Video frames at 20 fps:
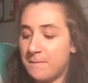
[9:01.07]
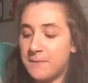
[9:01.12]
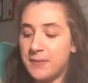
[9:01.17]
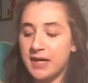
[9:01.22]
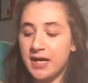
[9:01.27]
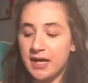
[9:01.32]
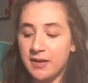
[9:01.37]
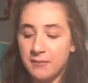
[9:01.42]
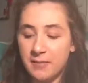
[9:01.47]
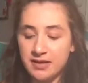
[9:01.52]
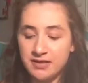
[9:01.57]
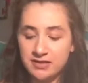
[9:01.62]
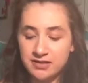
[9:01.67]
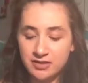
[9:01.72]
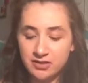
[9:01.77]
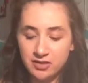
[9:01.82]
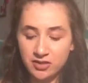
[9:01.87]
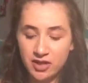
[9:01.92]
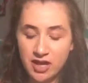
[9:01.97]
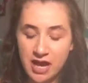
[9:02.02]
but my
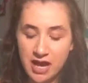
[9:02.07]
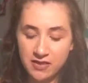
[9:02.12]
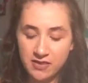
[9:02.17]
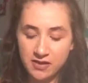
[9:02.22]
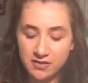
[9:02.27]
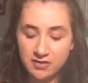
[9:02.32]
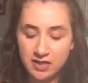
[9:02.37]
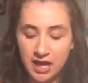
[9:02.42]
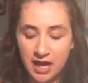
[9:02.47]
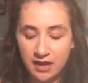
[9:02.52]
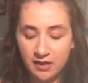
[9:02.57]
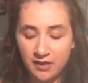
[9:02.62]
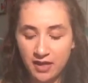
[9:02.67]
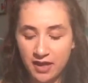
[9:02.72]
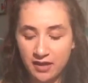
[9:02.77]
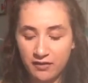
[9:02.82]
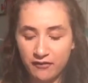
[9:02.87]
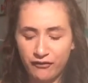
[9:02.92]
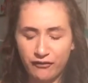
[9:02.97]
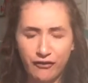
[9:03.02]
sister had this
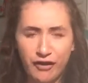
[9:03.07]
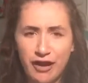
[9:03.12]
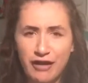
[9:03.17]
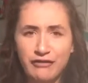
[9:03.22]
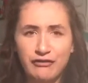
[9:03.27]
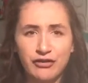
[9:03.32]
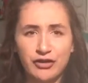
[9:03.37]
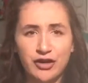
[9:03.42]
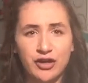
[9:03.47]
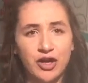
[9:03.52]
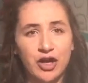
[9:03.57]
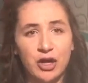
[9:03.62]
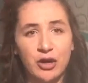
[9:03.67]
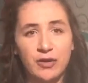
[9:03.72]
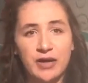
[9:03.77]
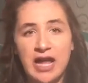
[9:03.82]
highlight forever ago.